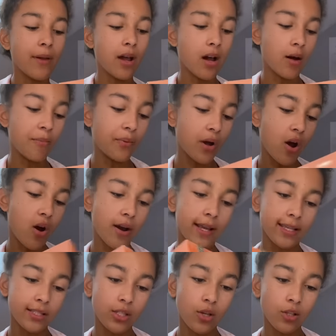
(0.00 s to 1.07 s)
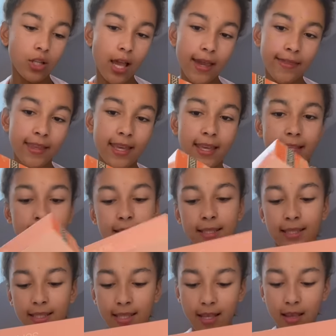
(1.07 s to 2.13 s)
It Up eye. So it's like
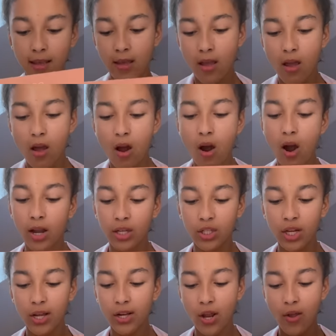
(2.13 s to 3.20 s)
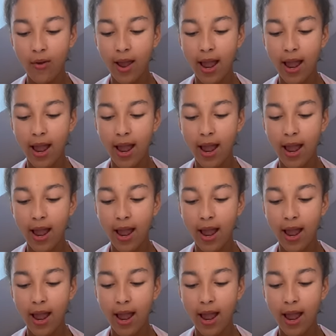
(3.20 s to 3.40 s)
this eyeshadow